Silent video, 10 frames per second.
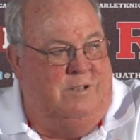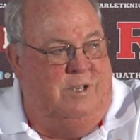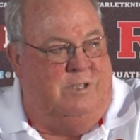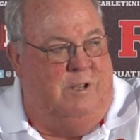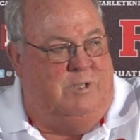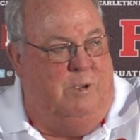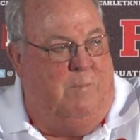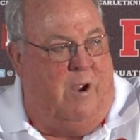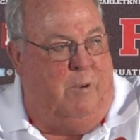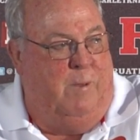She said
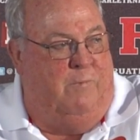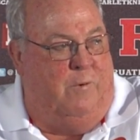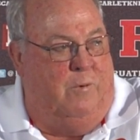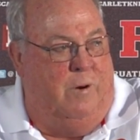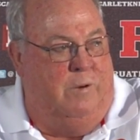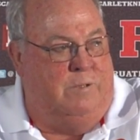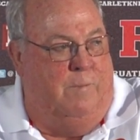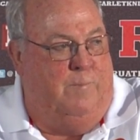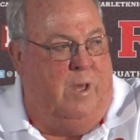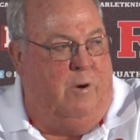she'd marry me for
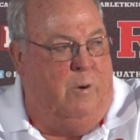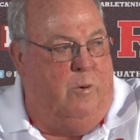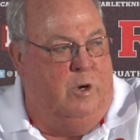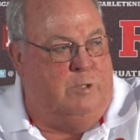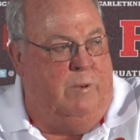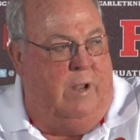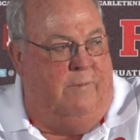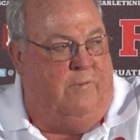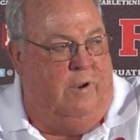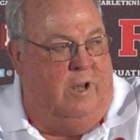worse, better or worse, but
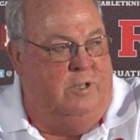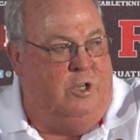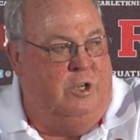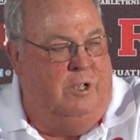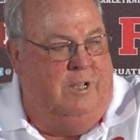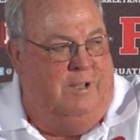not for lunch.